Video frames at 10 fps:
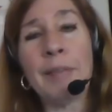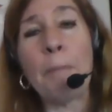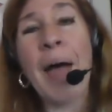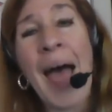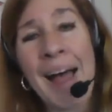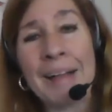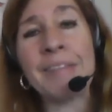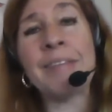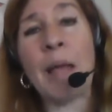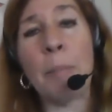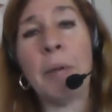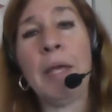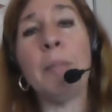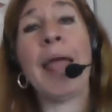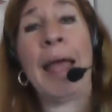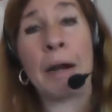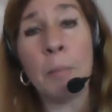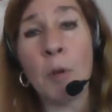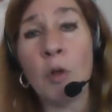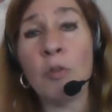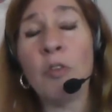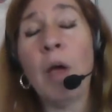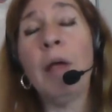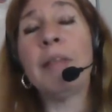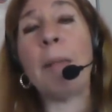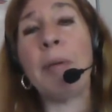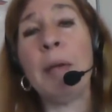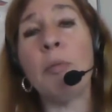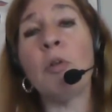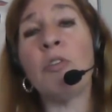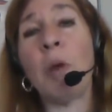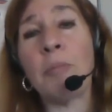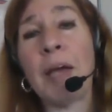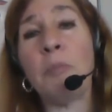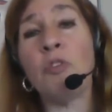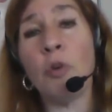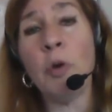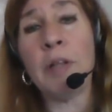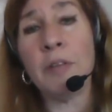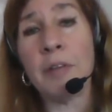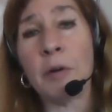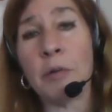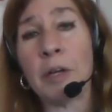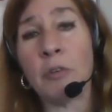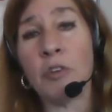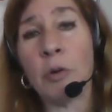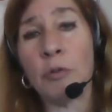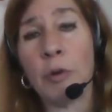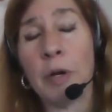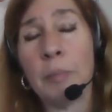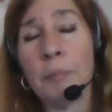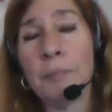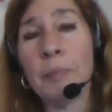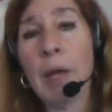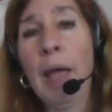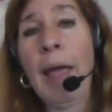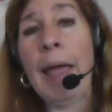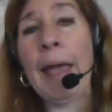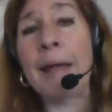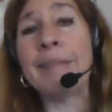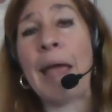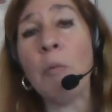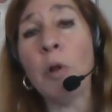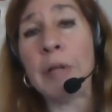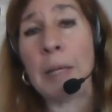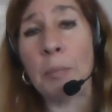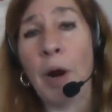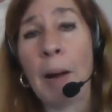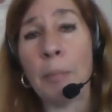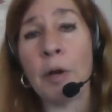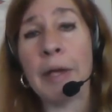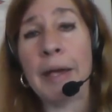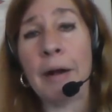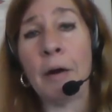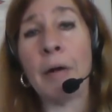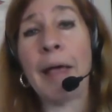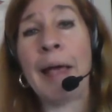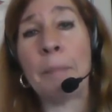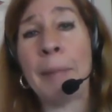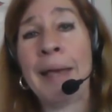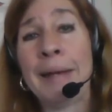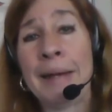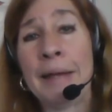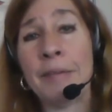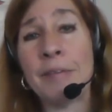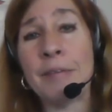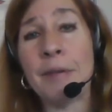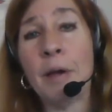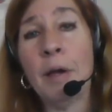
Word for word: the pets, the pe animals that people sometimes do consider their children. And they will need proper care and maintenance.